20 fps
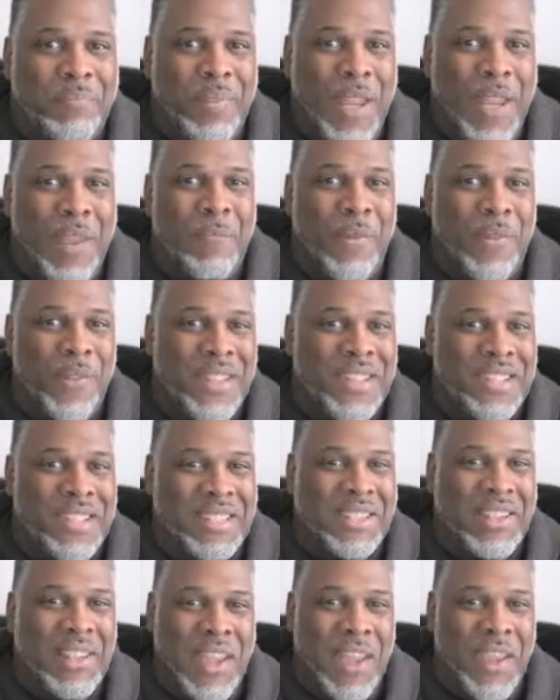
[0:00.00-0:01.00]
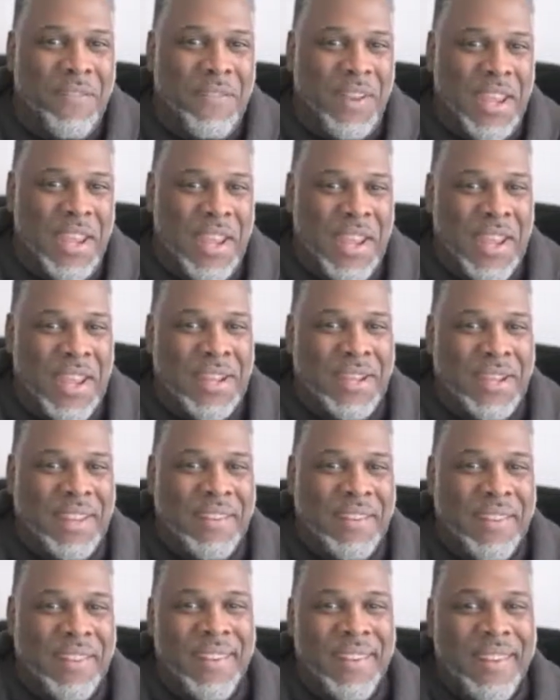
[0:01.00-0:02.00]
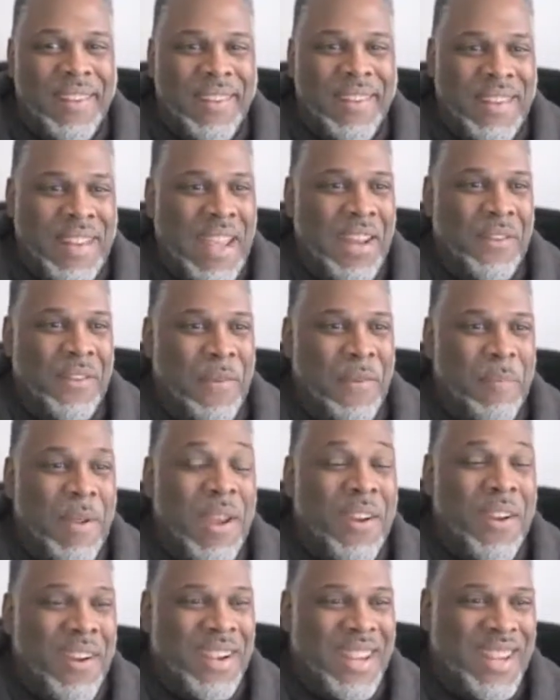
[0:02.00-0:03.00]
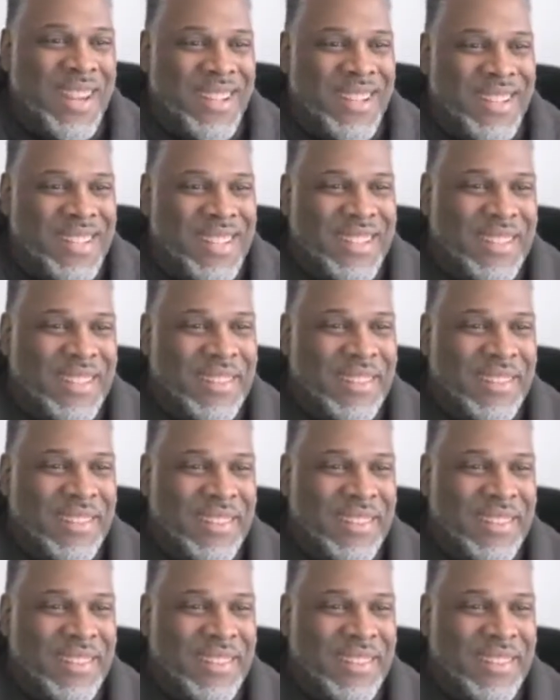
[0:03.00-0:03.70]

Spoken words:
people enslaved and Native Americans